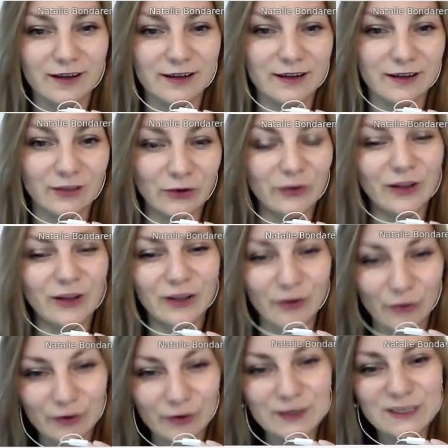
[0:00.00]

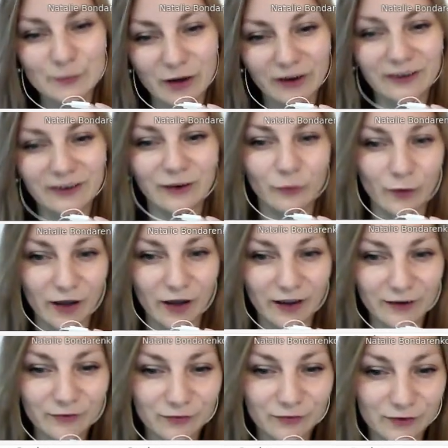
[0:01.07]
non-alcoholic sparkling wine for